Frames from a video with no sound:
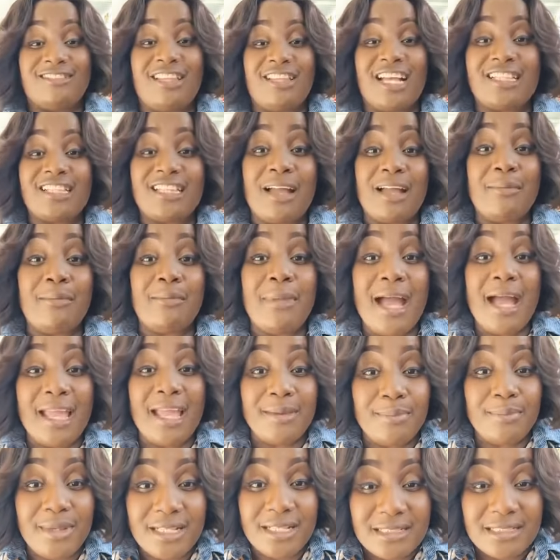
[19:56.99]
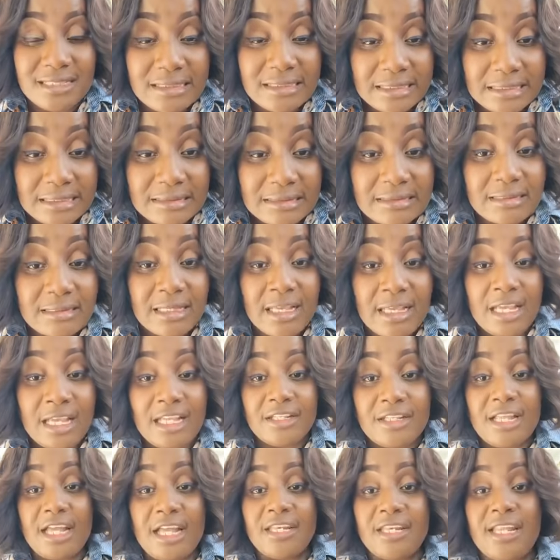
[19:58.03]
That are my business.
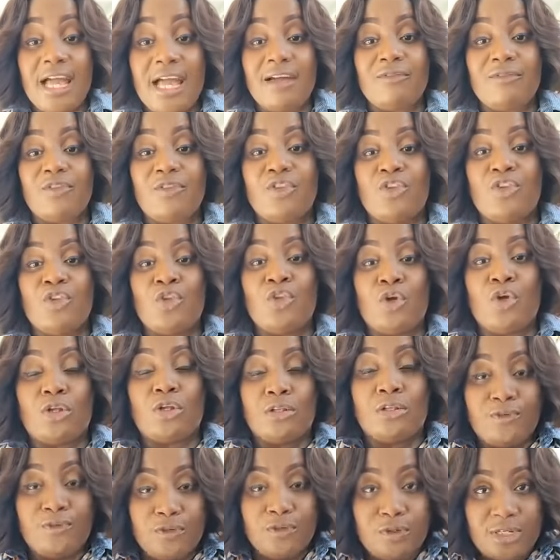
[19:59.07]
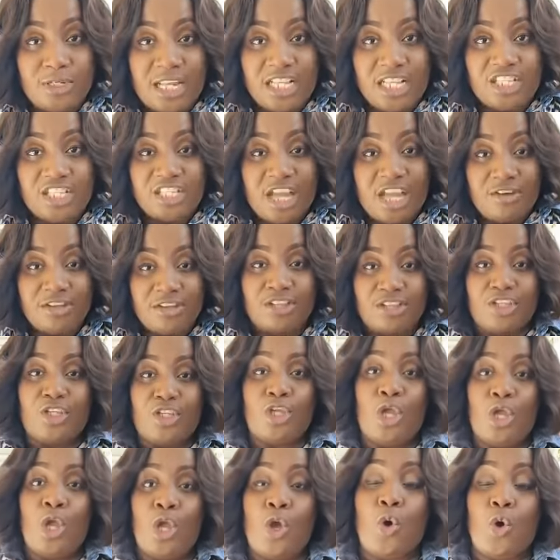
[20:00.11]
That now have nothing to do in a
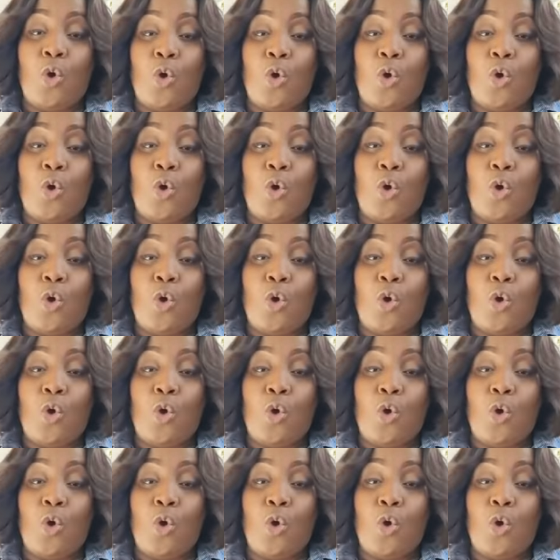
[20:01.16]
charity,